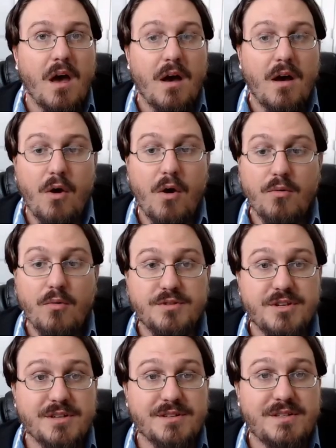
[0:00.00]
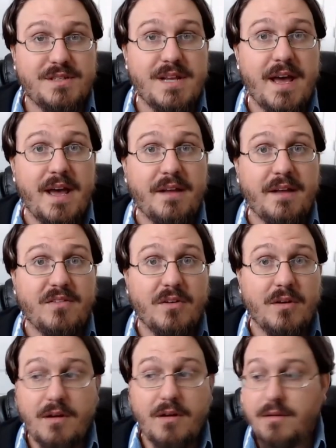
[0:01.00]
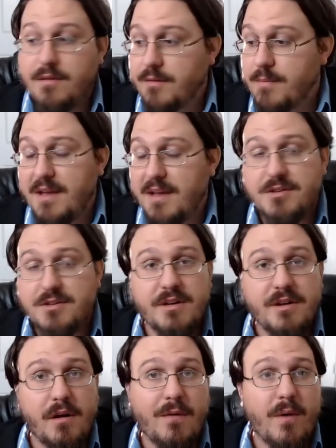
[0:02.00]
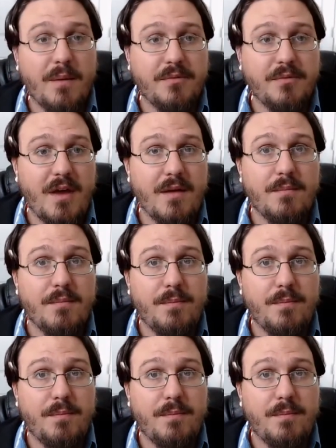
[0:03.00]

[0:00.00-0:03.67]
Oh, just that make sure you go to the website,